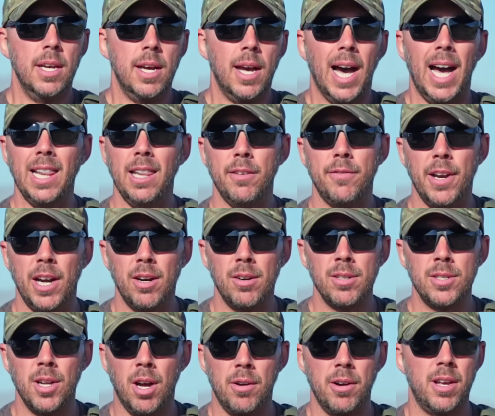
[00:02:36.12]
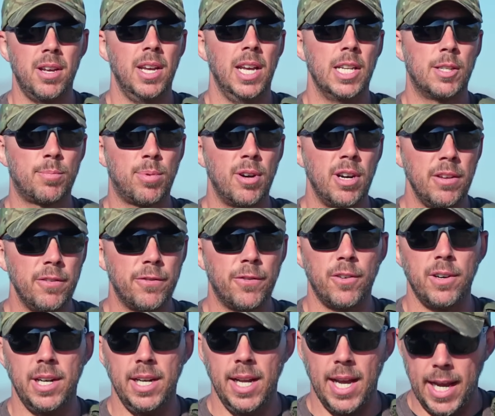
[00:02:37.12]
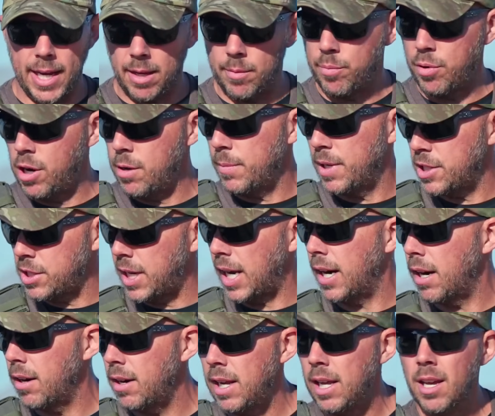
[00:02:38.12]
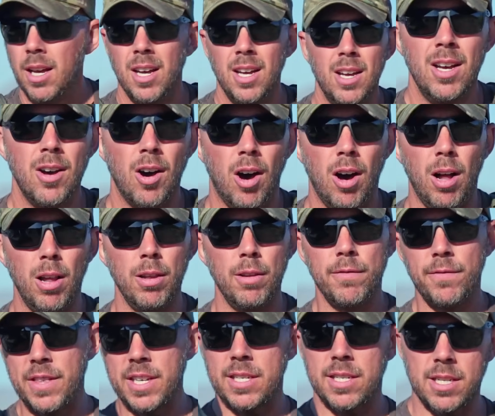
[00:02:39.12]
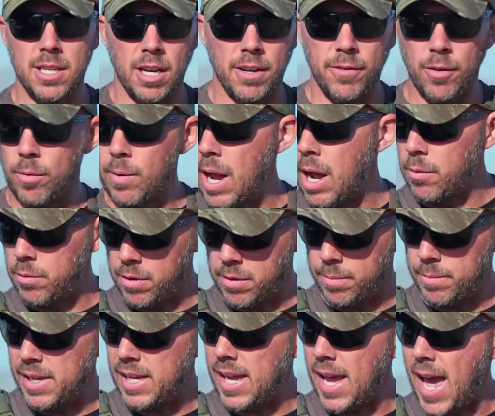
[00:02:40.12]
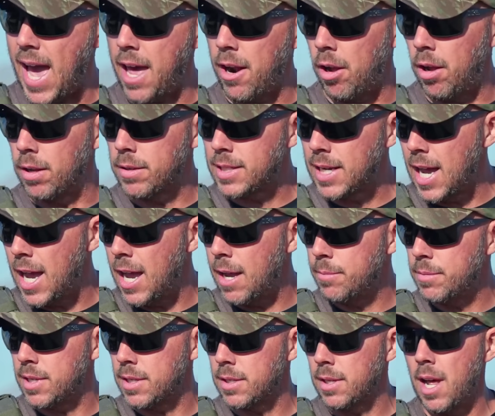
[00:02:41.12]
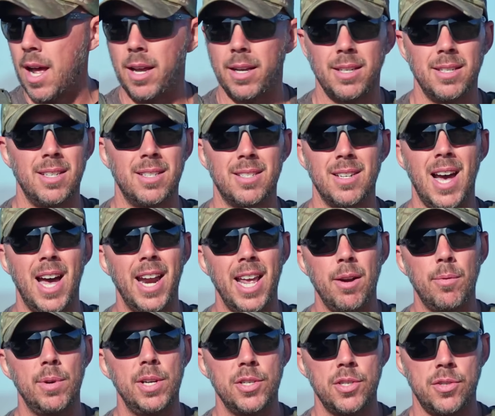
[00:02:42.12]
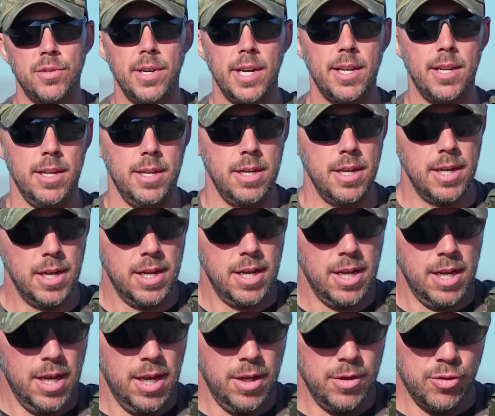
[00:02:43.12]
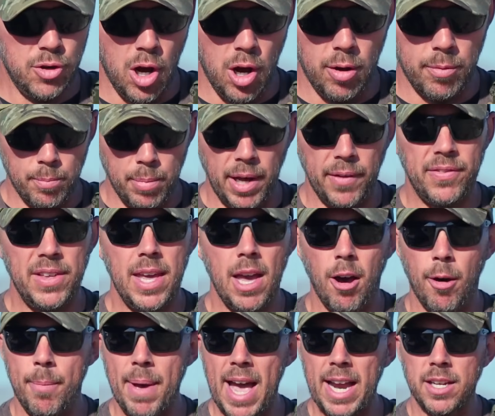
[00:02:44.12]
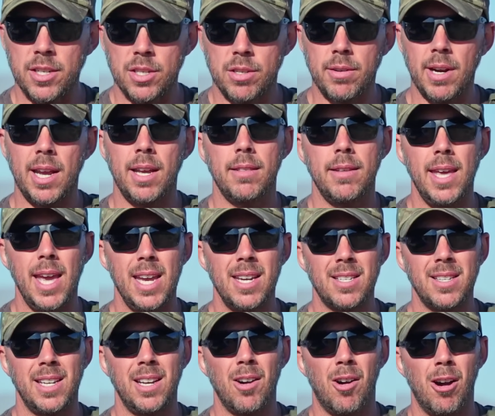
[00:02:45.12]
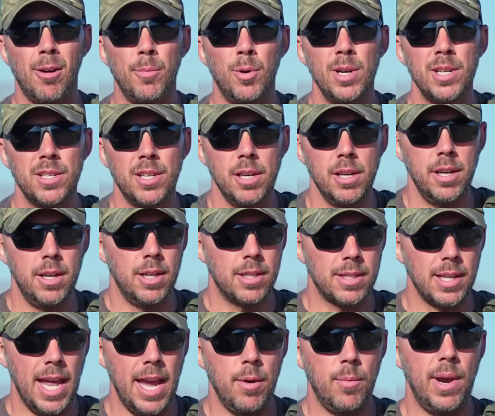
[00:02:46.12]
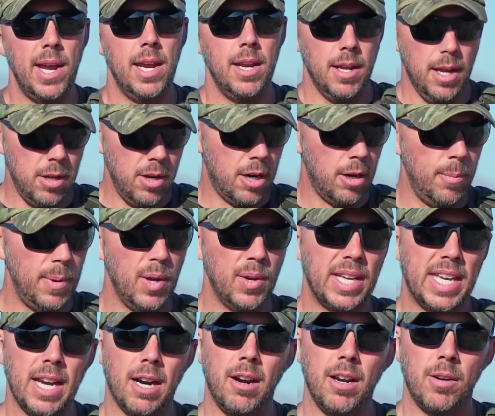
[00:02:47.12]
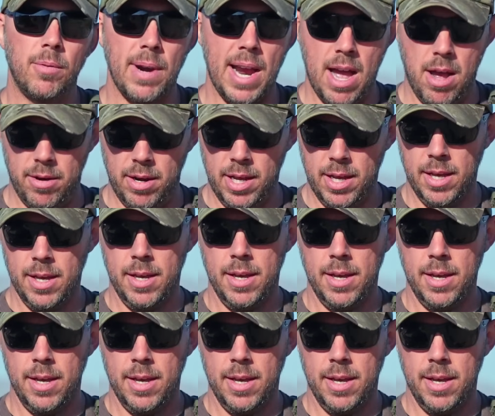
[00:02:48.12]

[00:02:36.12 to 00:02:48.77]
I live in Arizona. It's pretty free. I can pretty much carry all of this stuff around with me at all times, as long as it's not a restricted zone. But the L-back is great. The Ace-Link Armor is good. It's lightweight, and you're going to be able to carry it around.